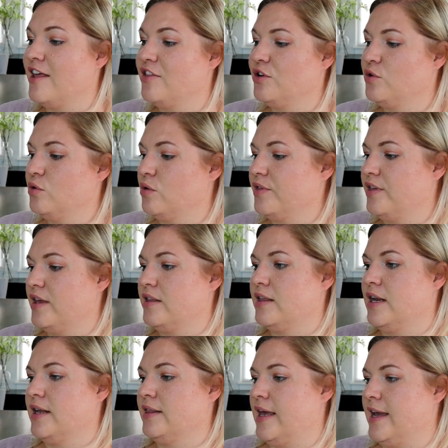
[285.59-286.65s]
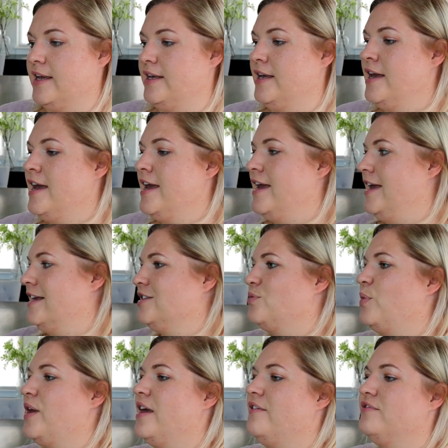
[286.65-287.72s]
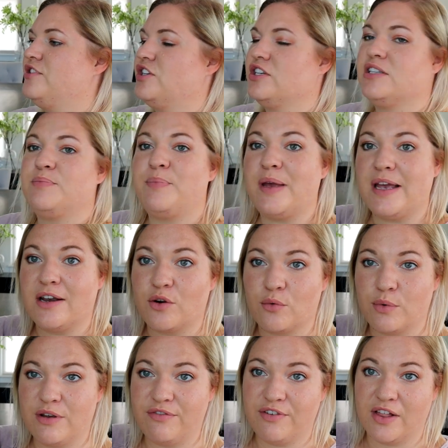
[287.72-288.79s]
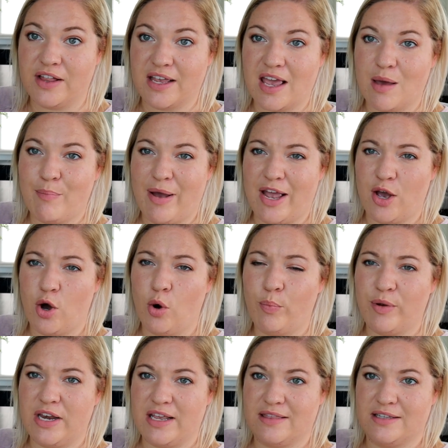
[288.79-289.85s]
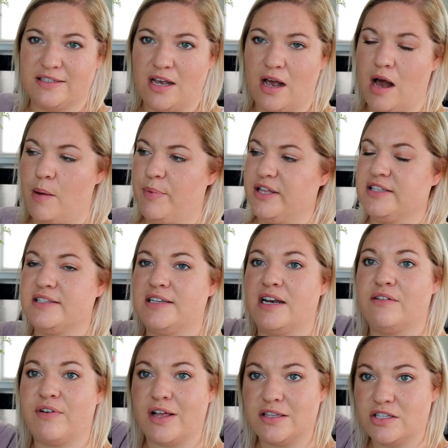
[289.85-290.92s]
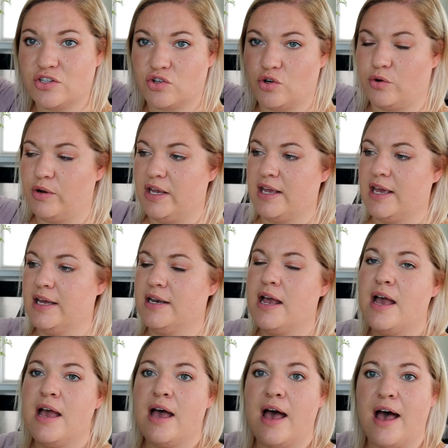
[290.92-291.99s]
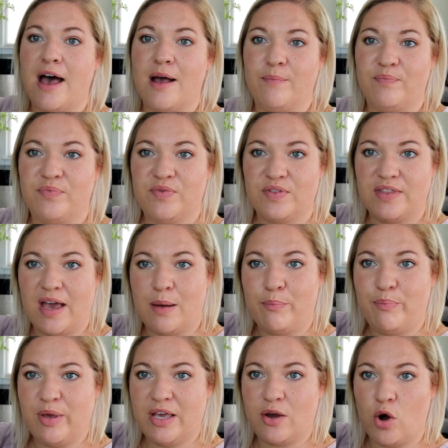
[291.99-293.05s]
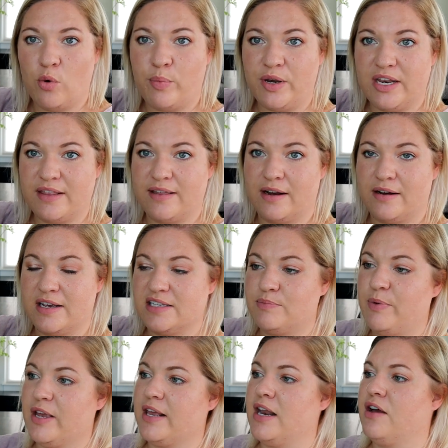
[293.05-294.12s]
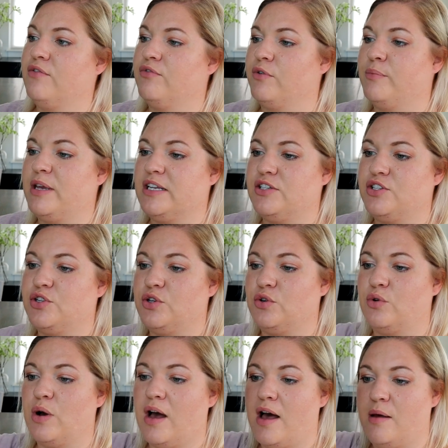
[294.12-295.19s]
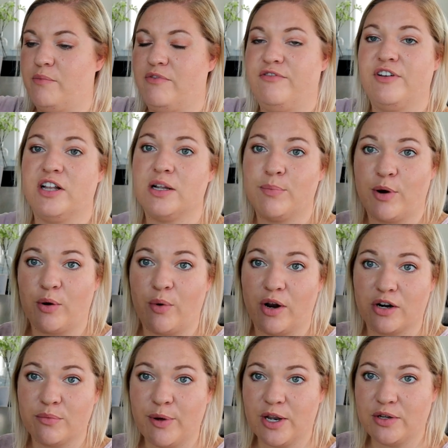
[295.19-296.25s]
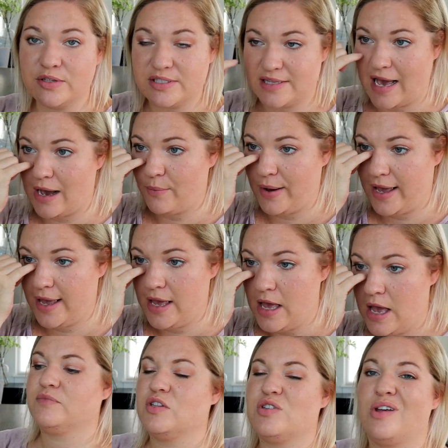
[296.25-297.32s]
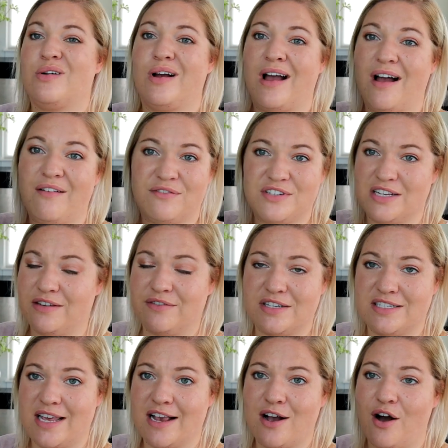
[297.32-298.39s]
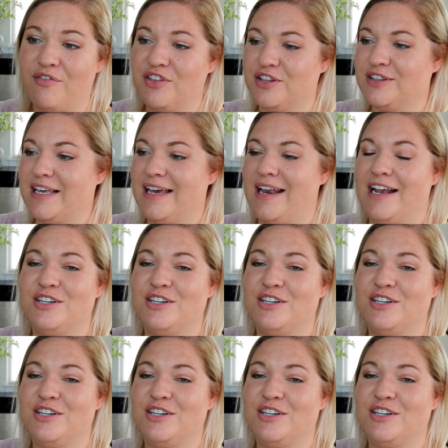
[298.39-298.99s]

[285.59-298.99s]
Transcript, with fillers: Another cool thing that I like is we have just been refilling it by opening the top instead of unscrewing it. Um, that big opening there is big enough for me to um, fill up our water bottles that way. So I don't have to even take off the lid.